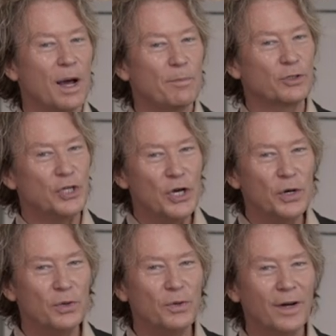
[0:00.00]
number
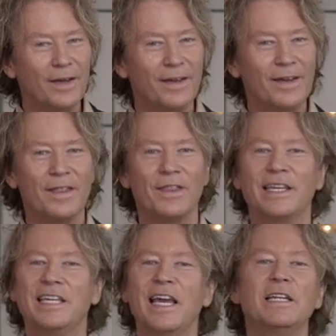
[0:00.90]
two, the
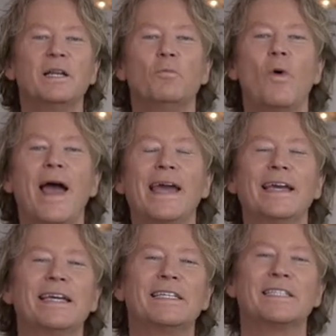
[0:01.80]
kingdom way
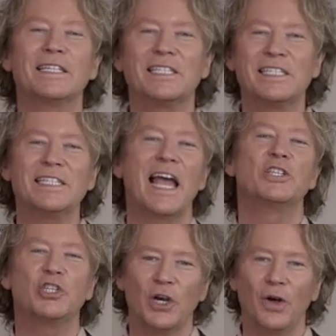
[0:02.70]
is
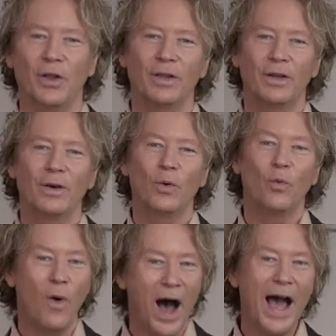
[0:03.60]
essential.
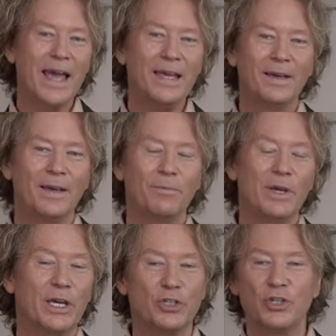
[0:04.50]
Why?
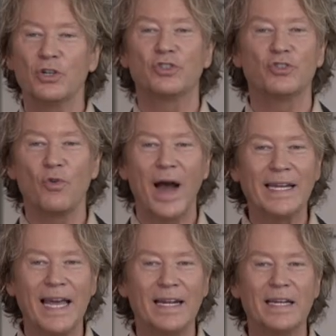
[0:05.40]
Because your true
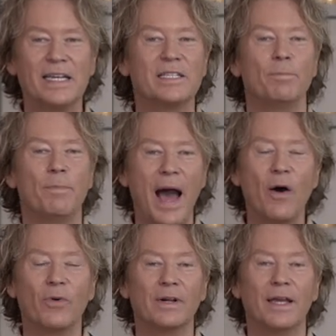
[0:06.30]
identity is
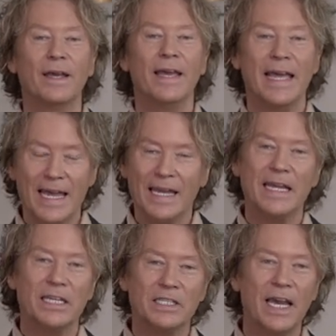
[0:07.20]
empowered in
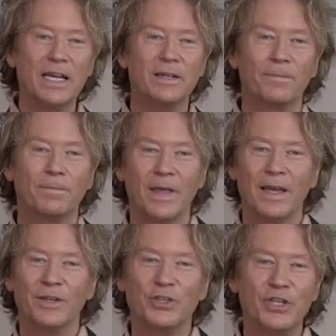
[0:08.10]
His kingdom.
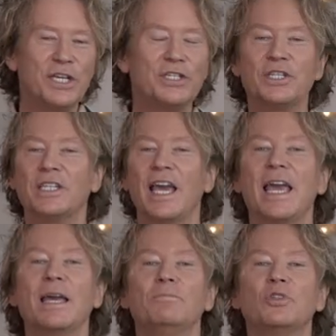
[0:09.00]
Jesus
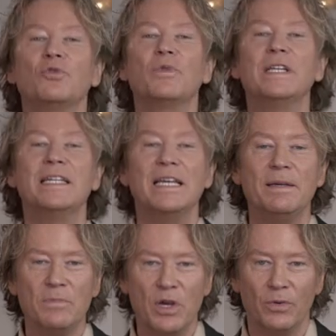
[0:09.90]
came to
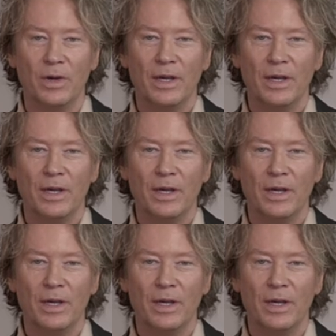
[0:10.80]
redeem you,